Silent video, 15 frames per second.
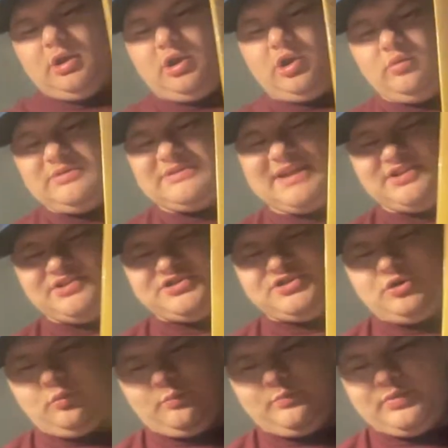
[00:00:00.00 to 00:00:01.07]
Goat's Head
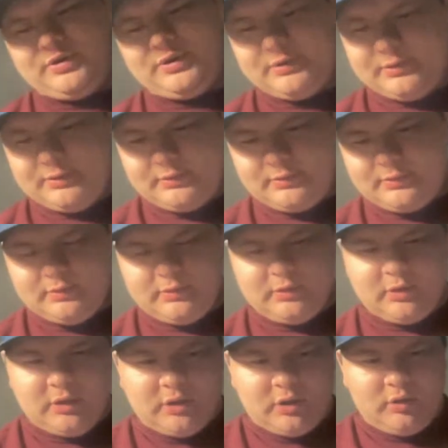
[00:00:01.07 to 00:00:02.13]
Soup.
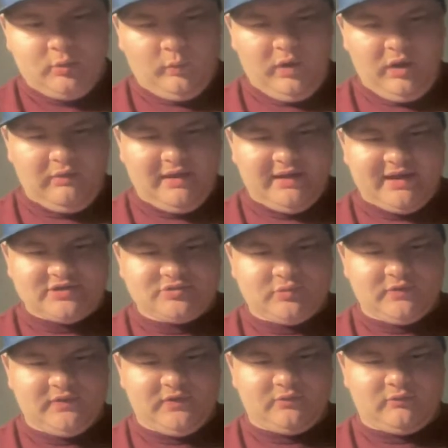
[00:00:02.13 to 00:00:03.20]
Well, I guess
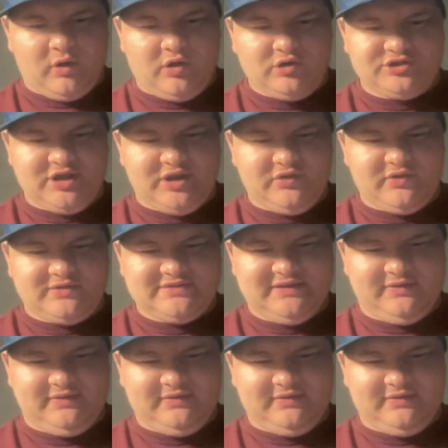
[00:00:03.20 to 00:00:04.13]
we're the wrong gender